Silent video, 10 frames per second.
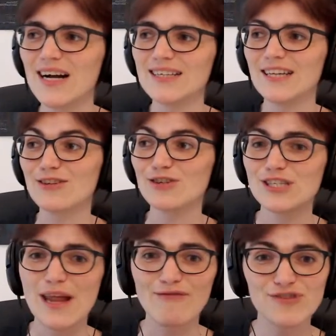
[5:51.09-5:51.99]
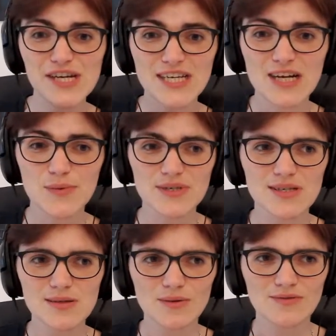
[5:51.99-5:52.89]
And then Thursday and Friday, I
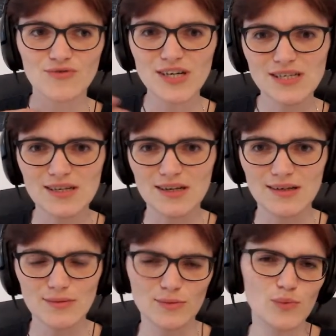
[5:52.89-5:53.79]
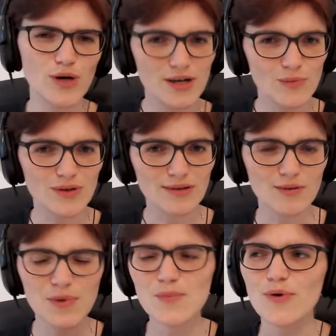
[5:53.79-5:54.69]
was working with
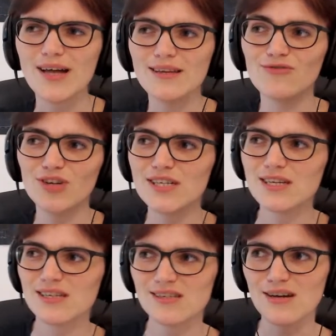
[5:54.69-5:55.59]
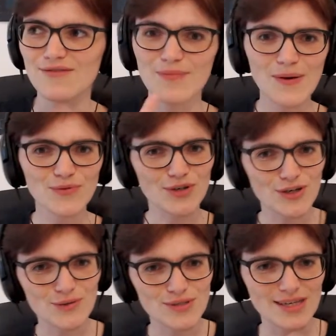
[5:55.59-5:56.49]
other people, and then writing stuff about the
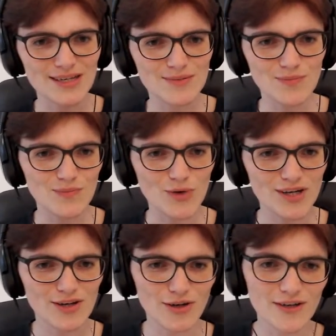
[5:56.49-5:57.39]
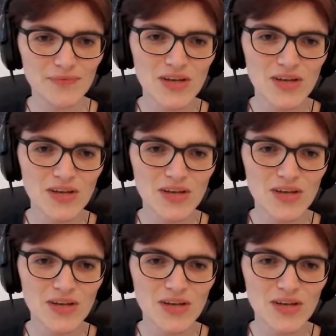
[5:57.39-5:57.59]
codes that I'm working on.